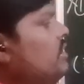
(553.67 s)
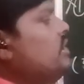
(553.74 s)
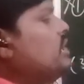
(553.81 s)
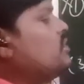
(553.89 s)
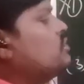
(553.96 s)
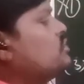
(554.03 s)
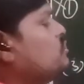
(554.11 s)

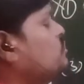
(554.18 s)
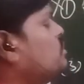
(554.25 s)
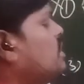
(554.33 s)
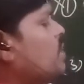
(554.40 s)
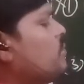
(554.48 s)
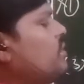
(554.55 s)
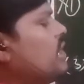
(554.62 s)
two
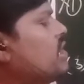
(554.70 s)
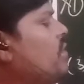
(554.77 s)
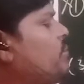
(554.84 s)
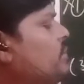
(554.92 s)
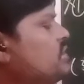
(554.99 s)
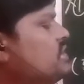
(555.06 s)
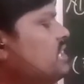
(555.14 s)
carbonyl
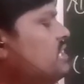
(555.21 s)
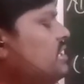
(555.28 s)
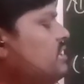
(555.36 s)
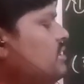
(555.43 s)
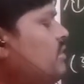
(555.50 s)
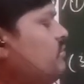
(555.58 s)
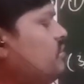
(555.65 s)
compounds are there.